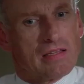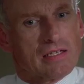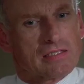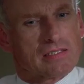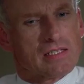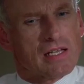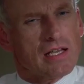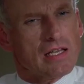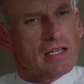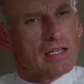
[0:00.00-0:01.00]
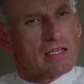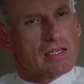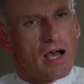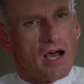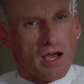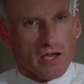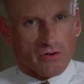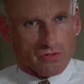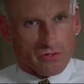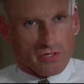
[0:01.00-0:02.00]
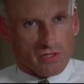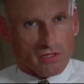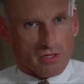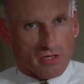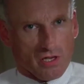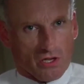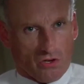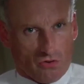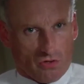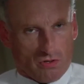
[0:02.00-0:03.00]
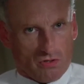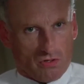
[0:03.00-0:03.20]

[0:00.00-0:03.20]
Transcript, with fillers: That's not entirely accurate.